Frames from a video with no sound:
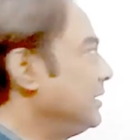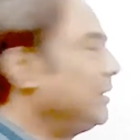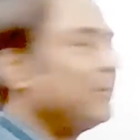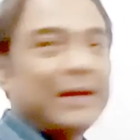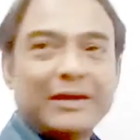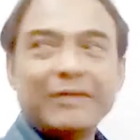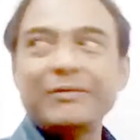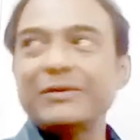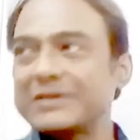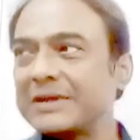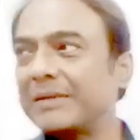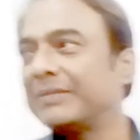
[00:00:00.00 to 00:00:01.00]
they might give you
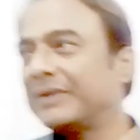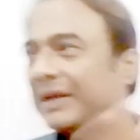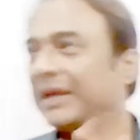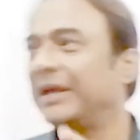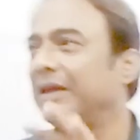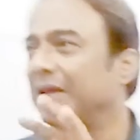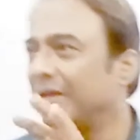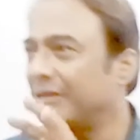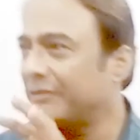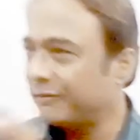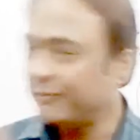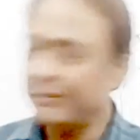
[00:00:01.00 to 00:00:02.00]
some key
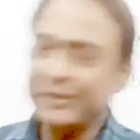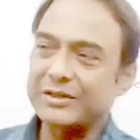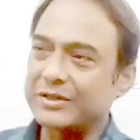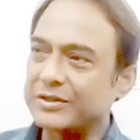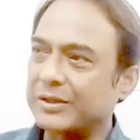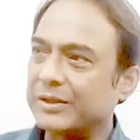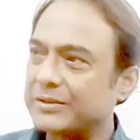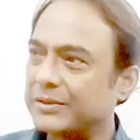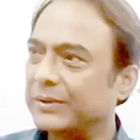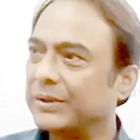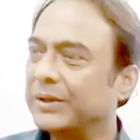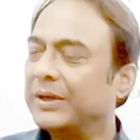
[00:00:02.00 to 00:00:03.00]
features
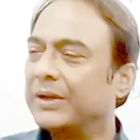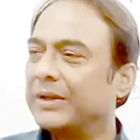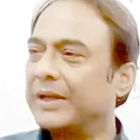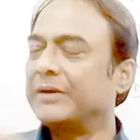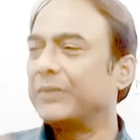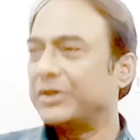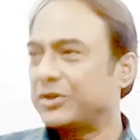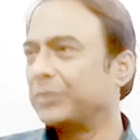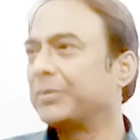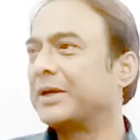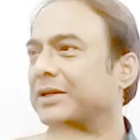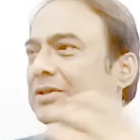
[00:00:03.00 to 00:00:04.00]
also, that which you
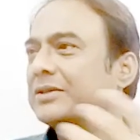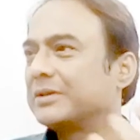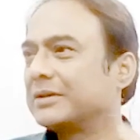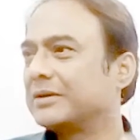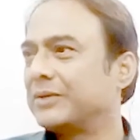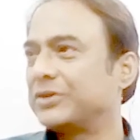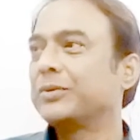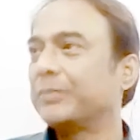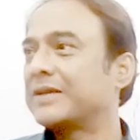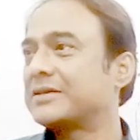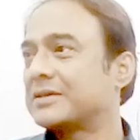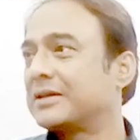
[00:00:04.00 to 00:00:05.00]

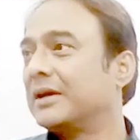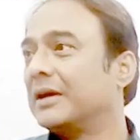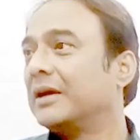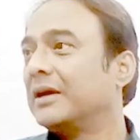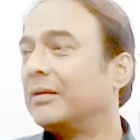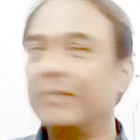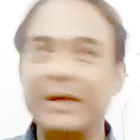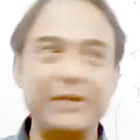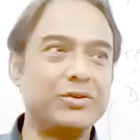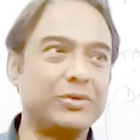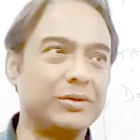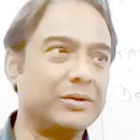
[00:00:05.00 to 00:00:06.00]
must
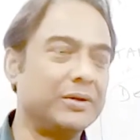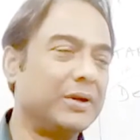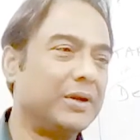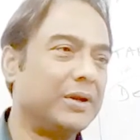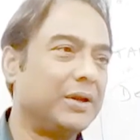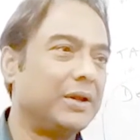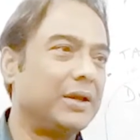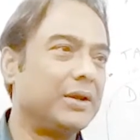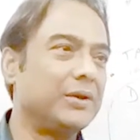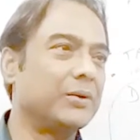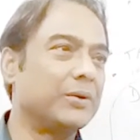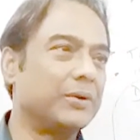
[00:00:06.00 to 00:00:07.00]
mention
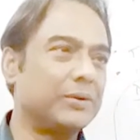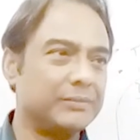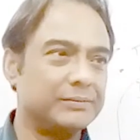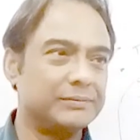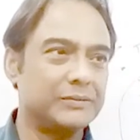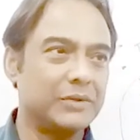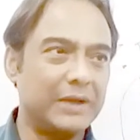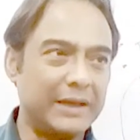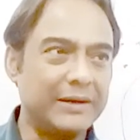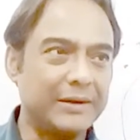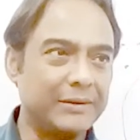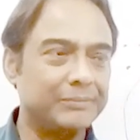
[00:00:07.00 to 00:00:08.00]
in your
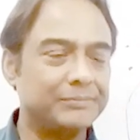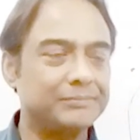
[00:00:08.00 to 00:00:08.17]
letter.